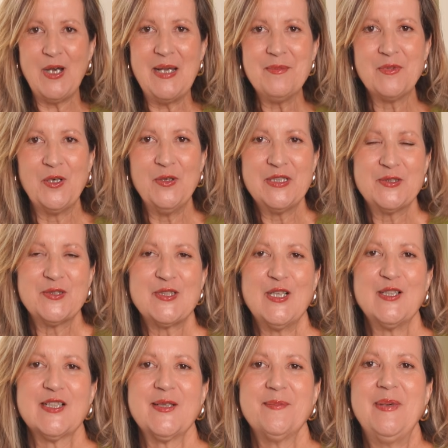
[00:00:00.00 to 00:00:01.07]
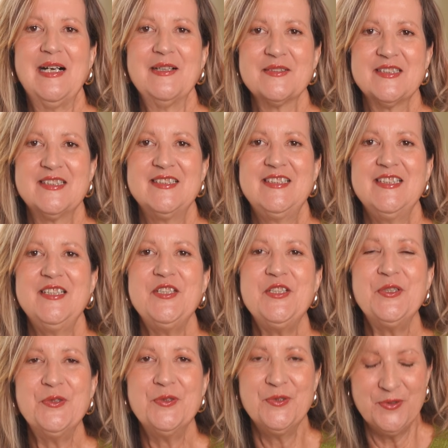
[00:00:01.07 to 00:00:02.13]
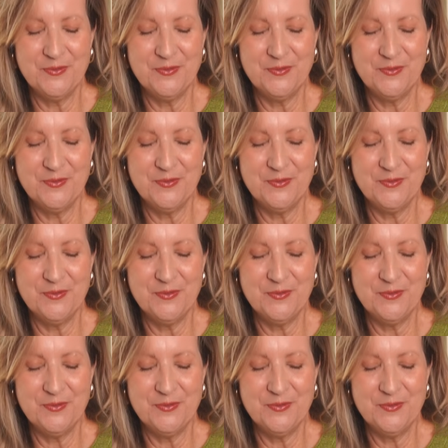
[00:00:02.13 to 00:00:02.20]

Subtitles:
I'm going to talk about the new